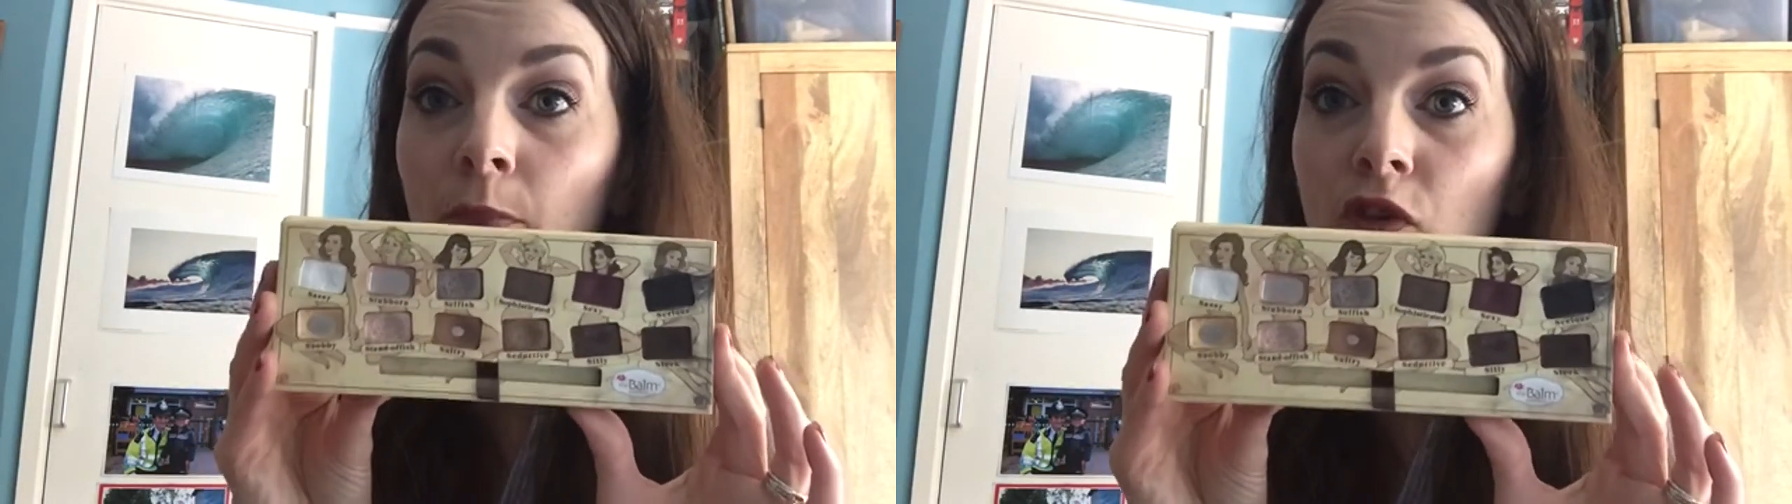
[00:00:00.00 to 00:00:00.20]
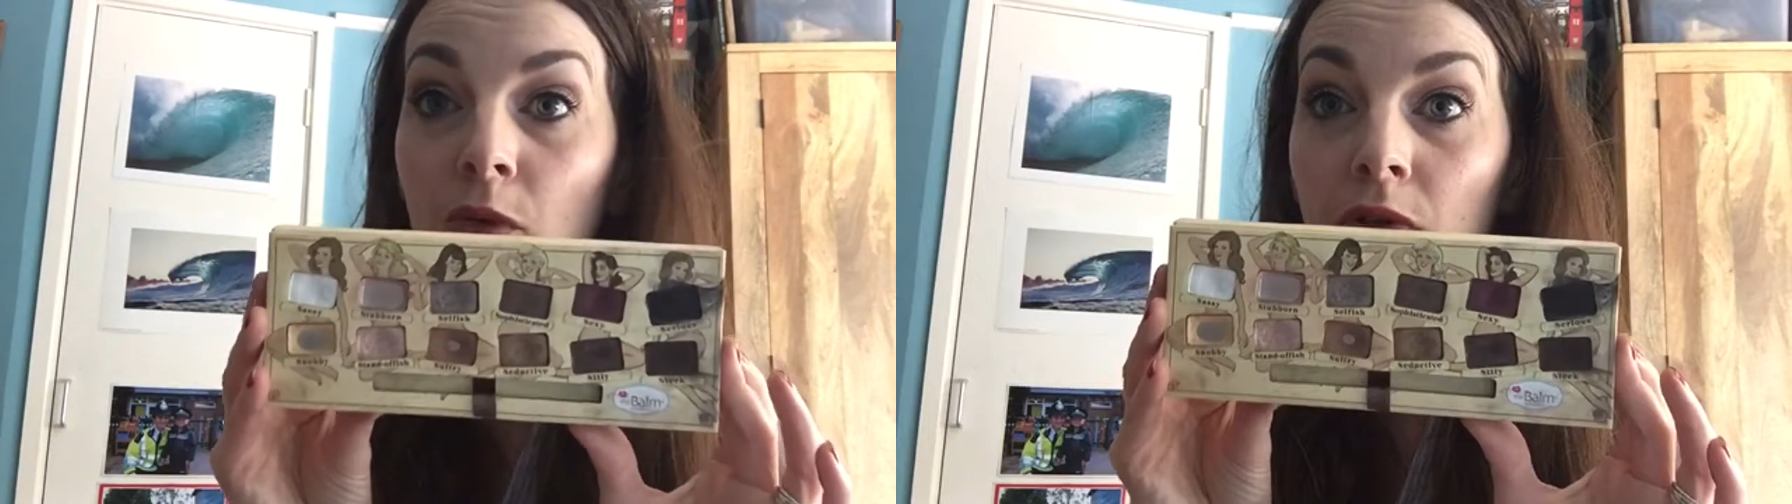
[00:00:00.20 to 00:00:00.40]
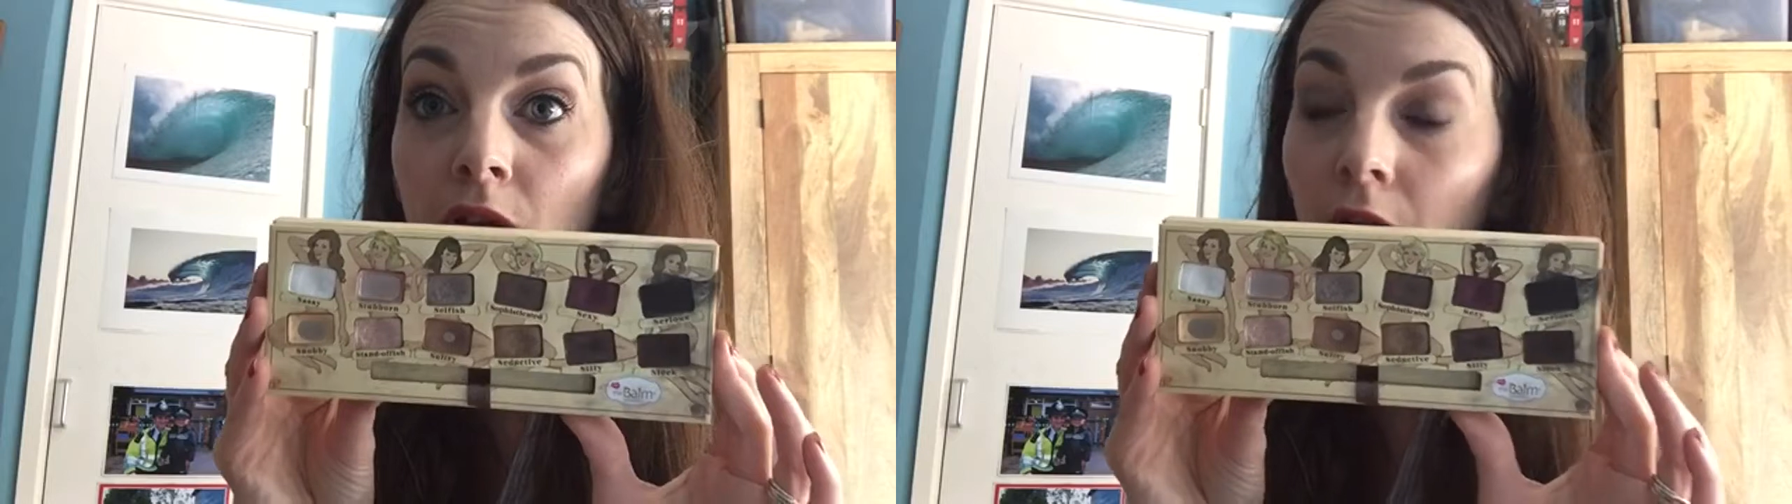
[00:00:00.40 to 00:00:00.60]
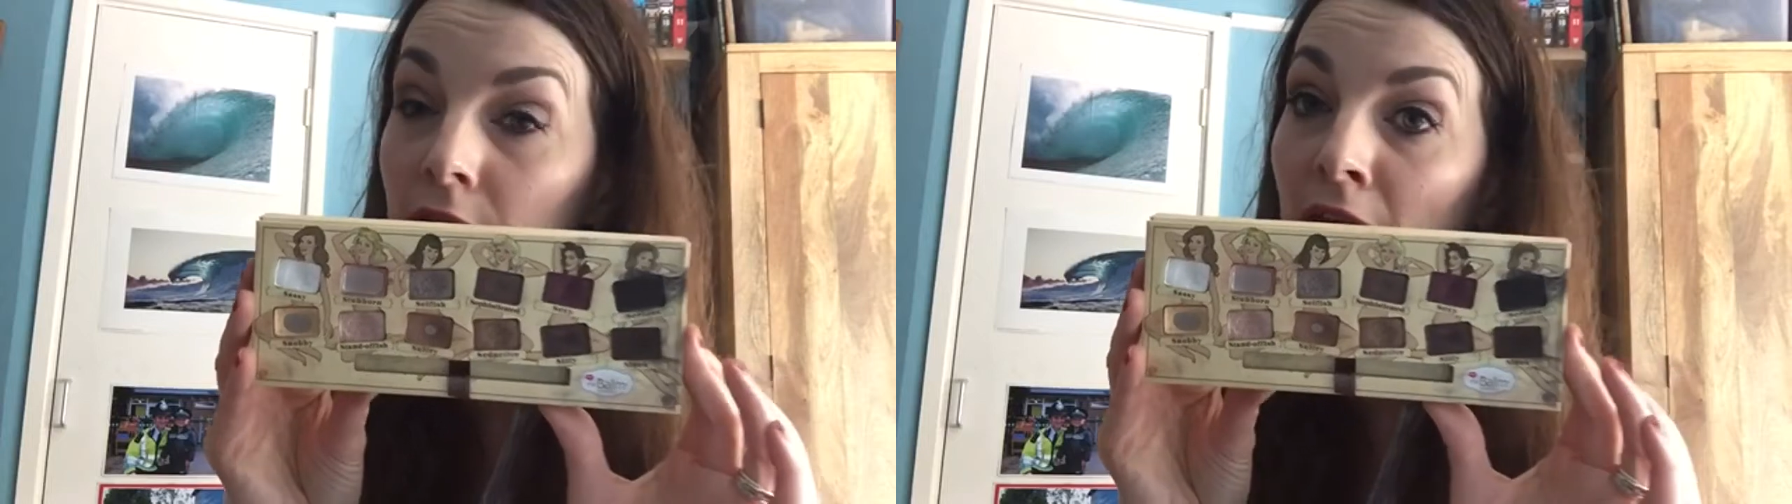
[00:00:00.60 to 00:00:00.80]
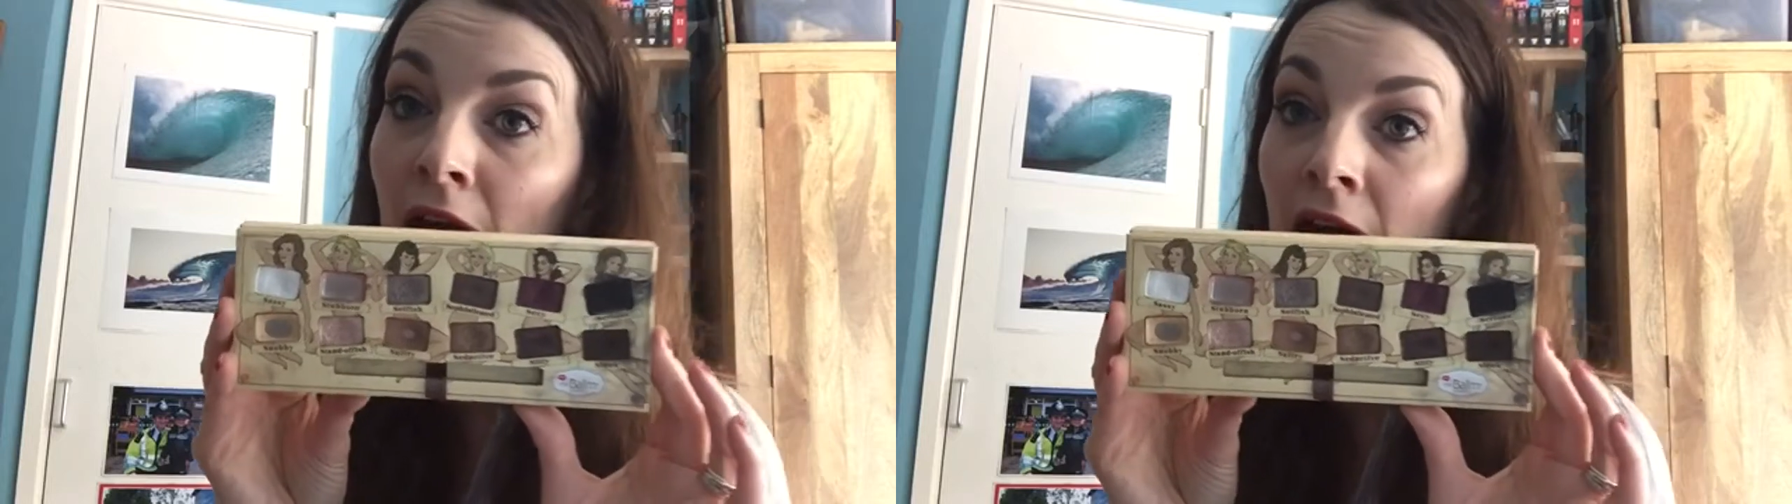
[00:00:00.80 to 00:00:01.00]
doing
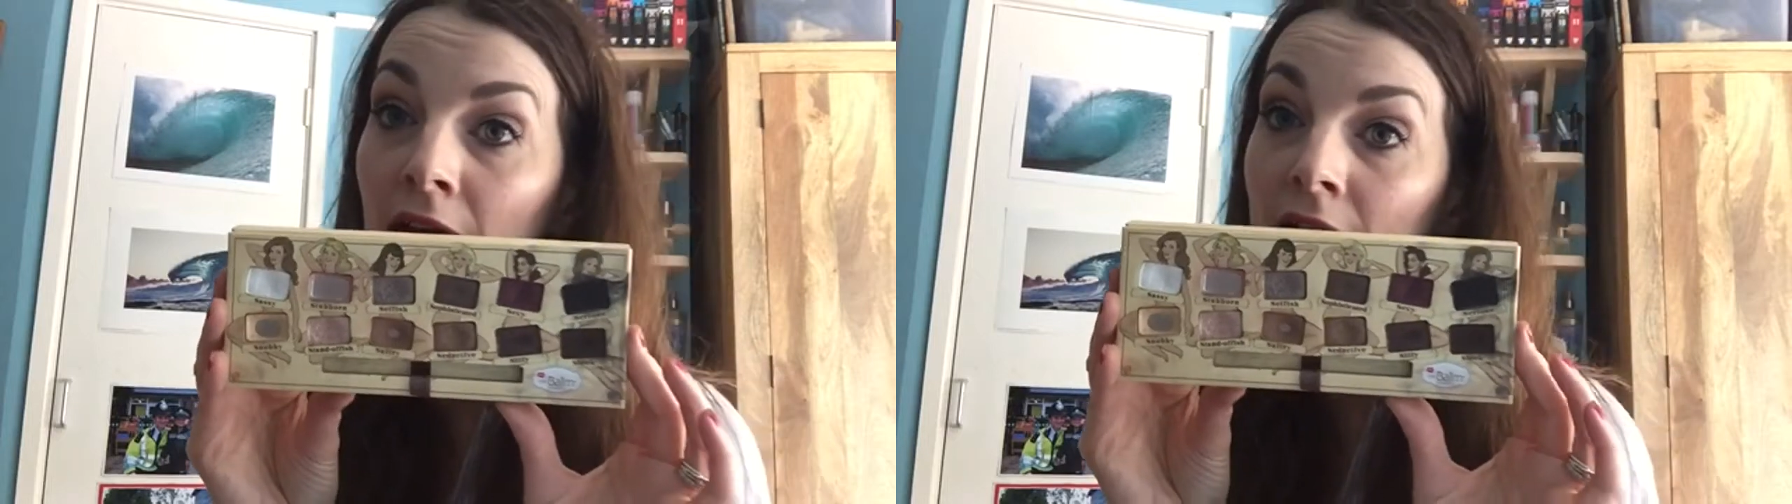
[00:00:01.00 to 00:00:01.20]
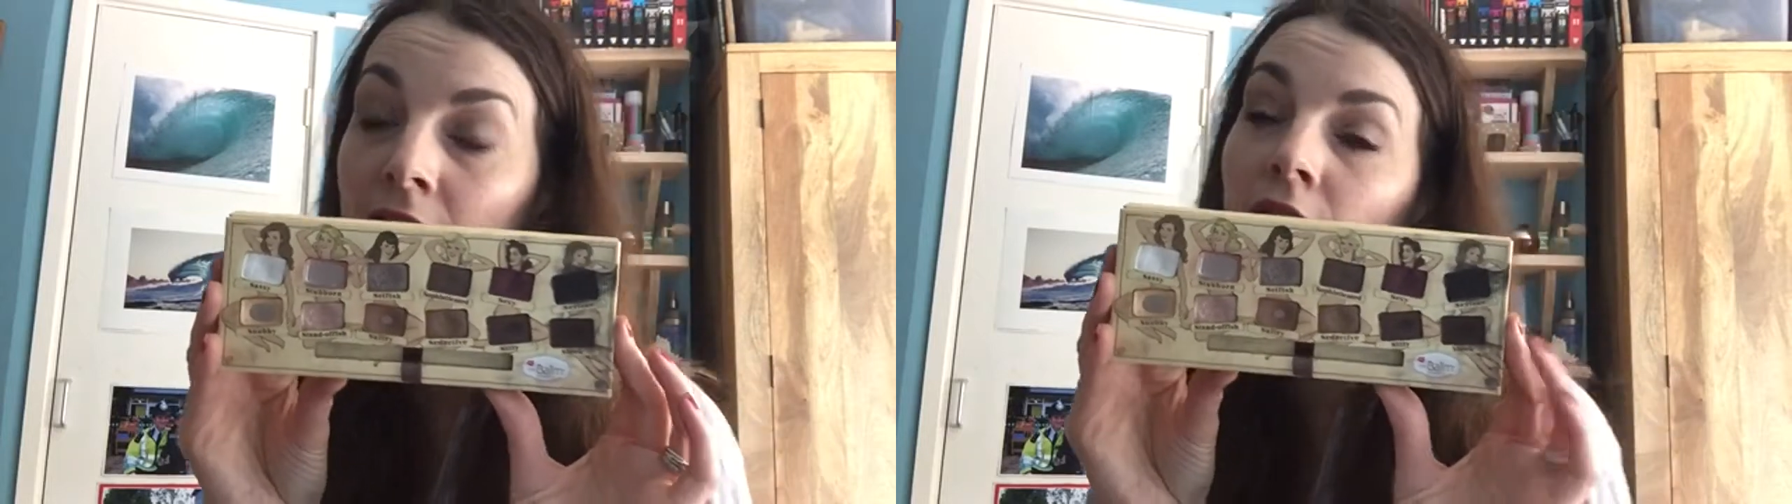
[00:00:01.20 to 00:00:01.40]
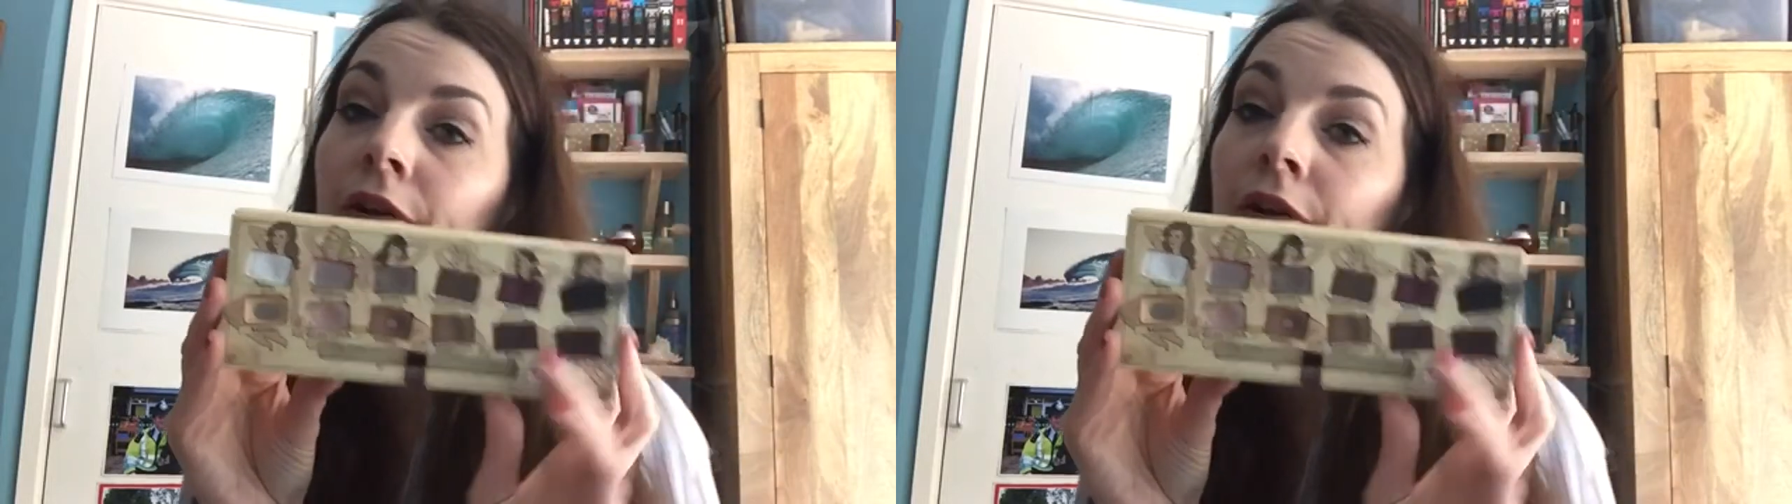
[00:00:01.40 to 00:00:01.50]
okay.